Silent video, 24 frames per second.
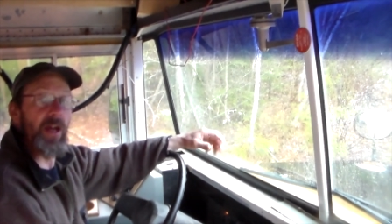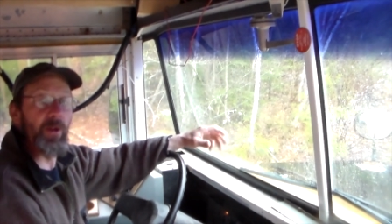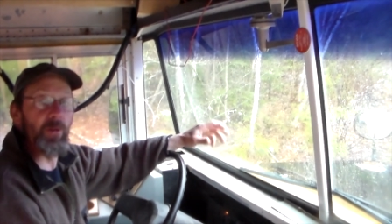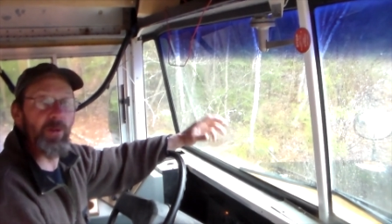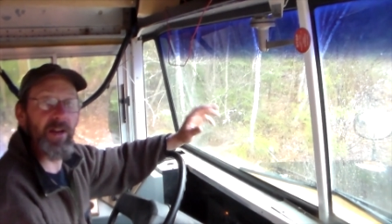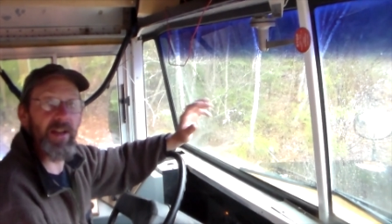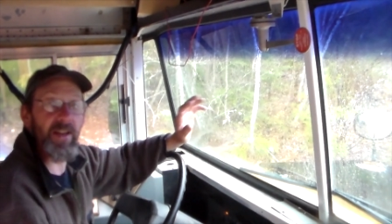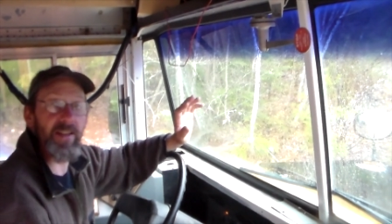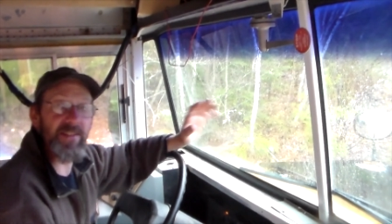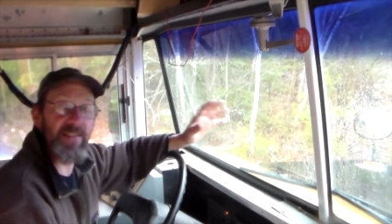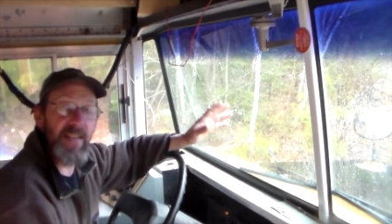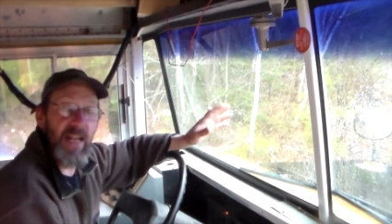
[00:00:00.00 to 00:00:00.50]

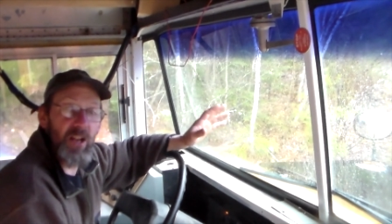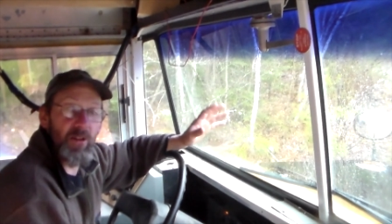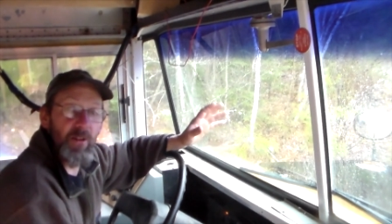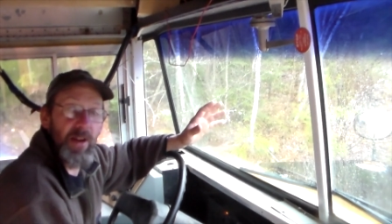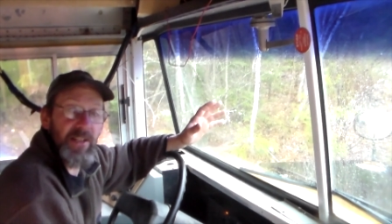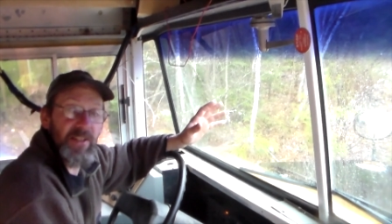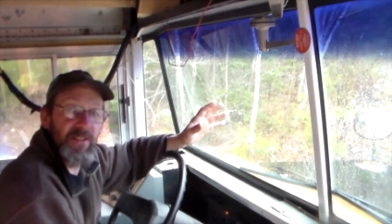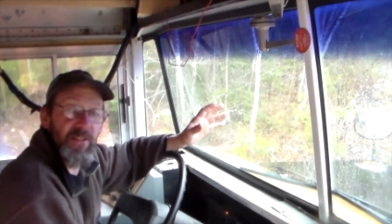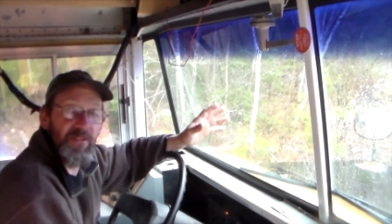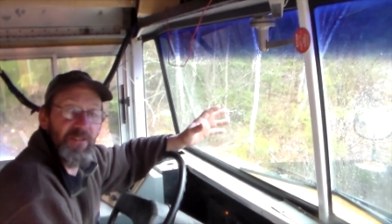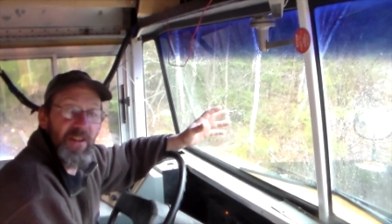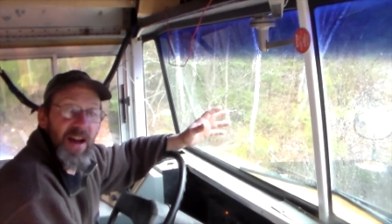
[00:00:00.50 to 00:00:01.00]
And we
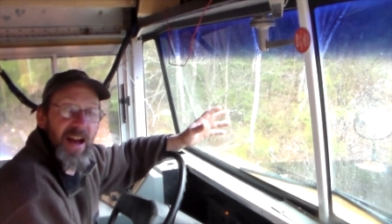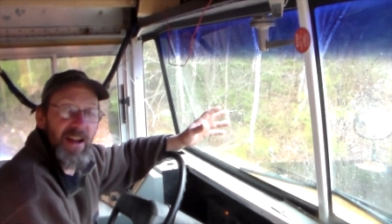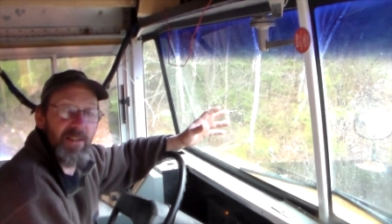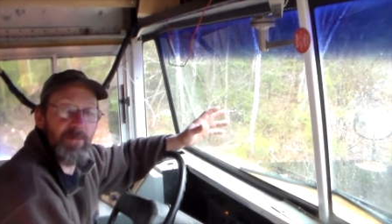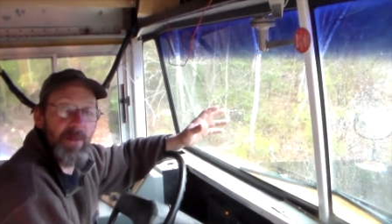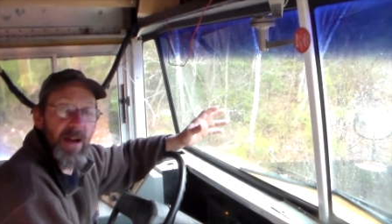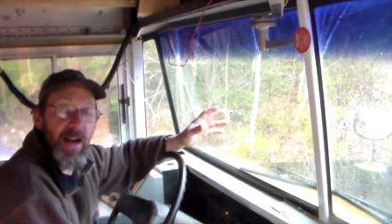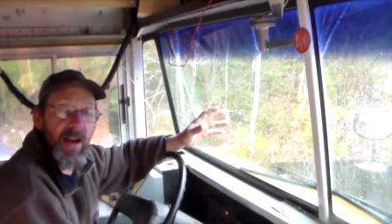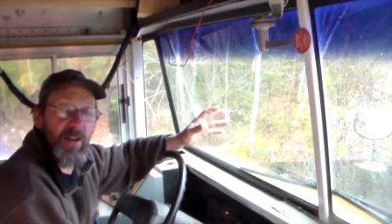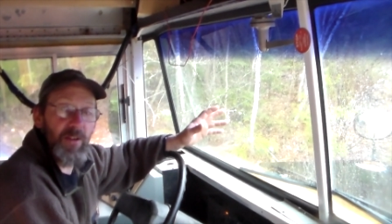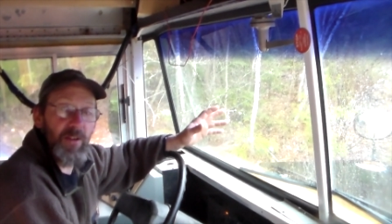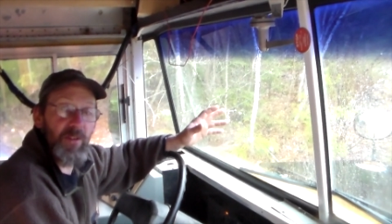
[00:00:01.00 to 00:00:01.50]
accelerate to
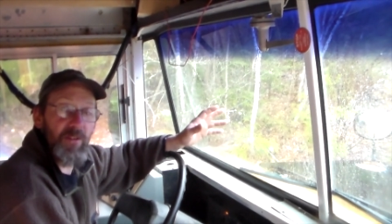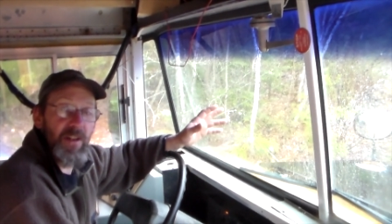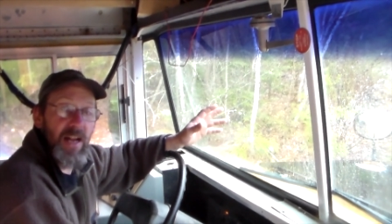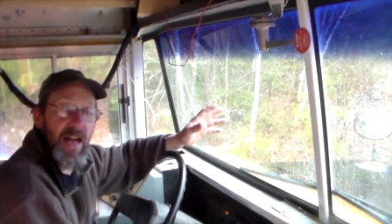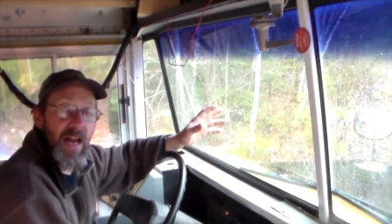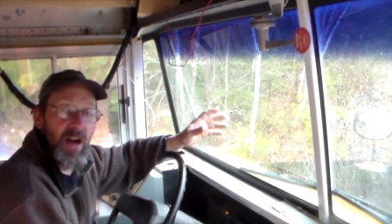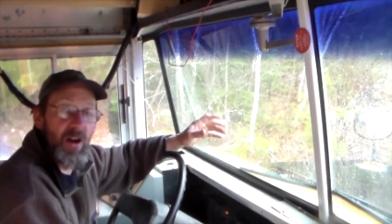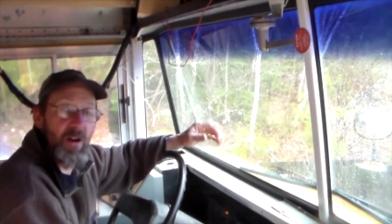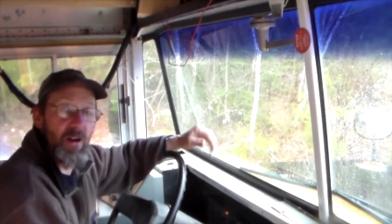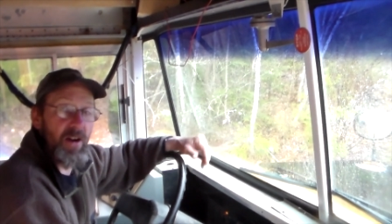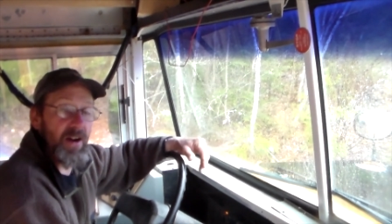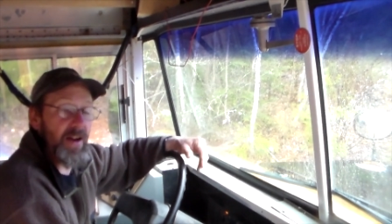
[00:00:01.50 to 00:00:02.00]
5 miles an
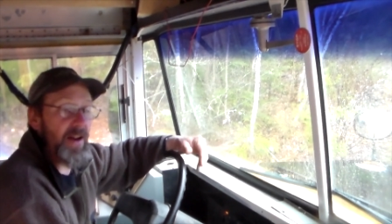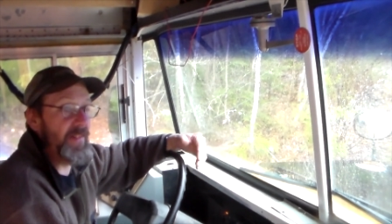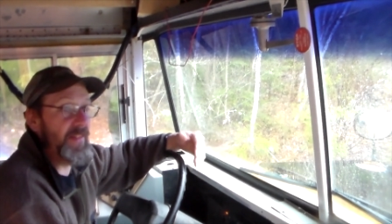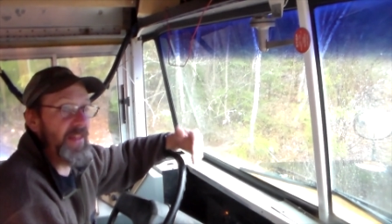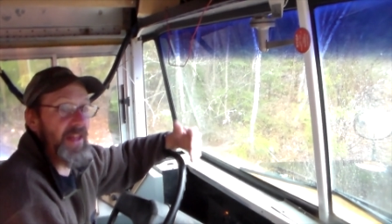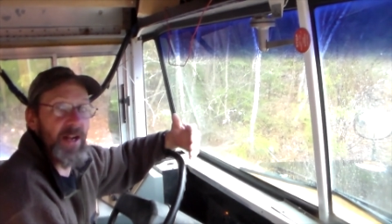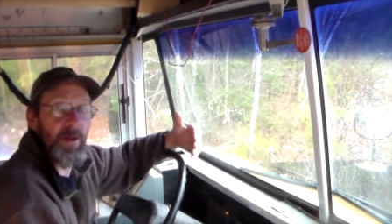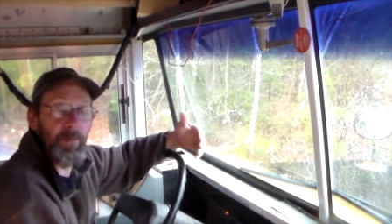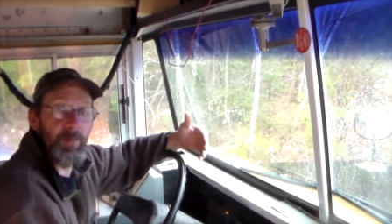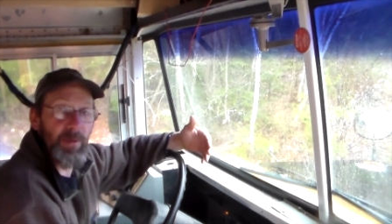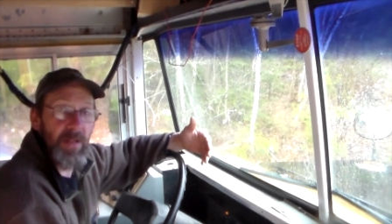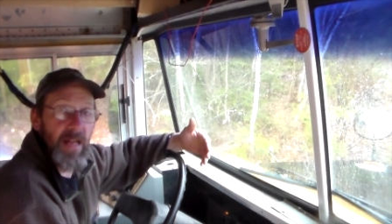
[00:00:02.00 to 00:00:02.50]
hour and
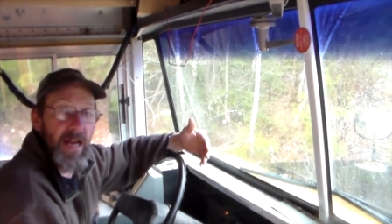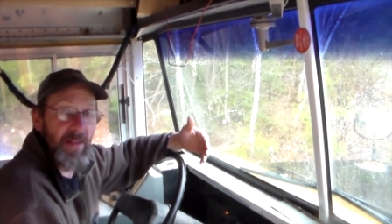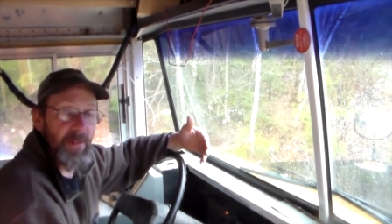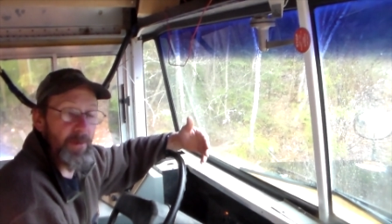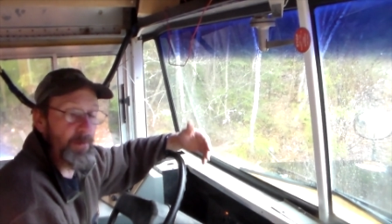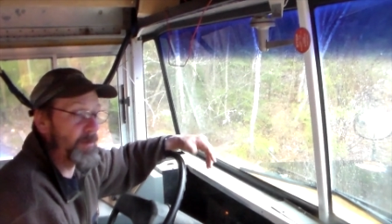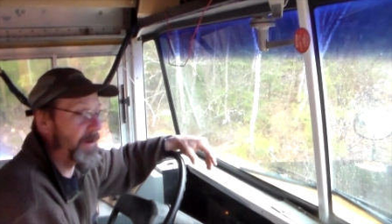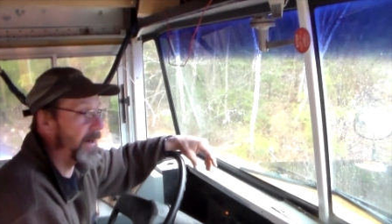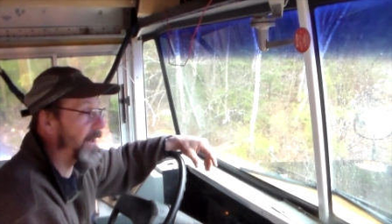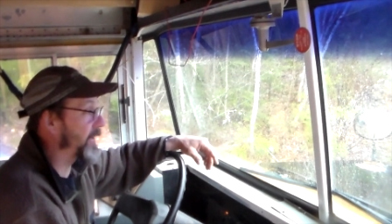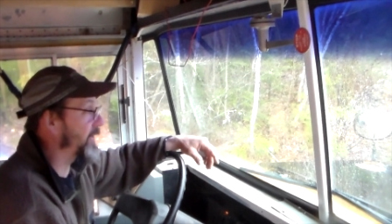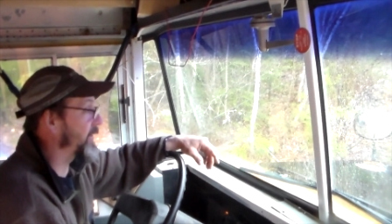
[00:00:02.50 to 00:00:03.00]
then apply
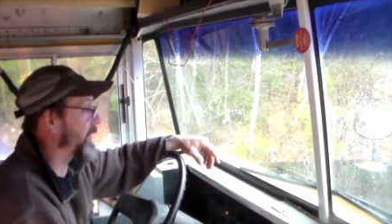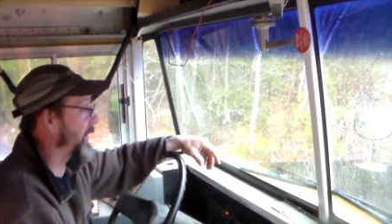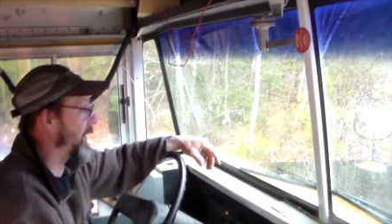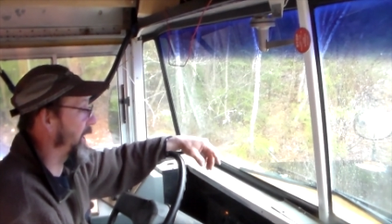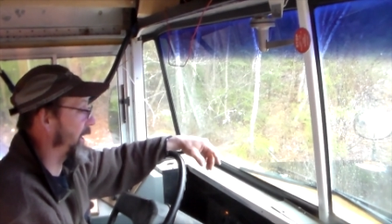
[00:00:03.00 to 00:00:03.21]
the brakes